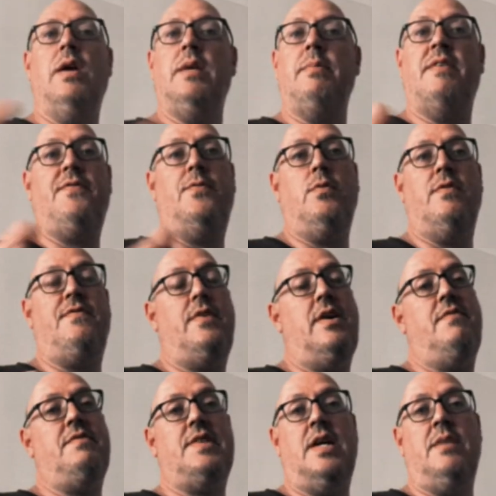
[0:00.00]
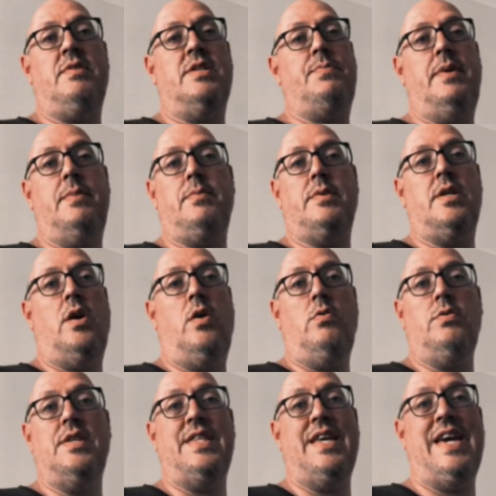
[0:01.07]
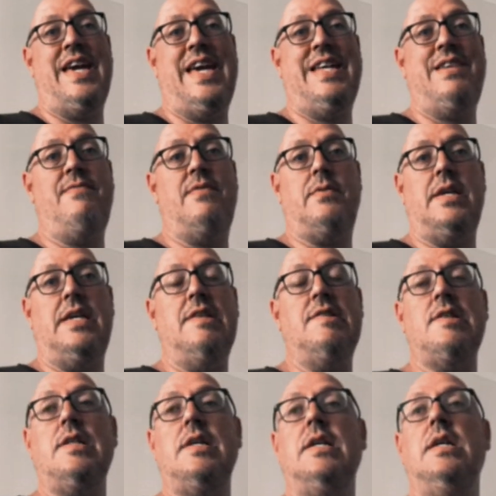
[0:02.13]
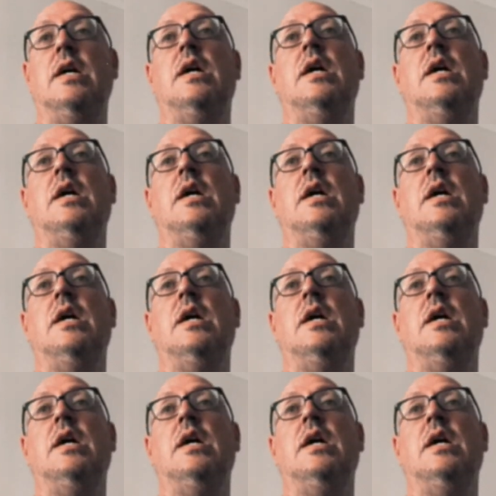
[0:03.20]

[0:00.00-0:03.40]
about 4 or 5 is how much people can hold in their head very easily.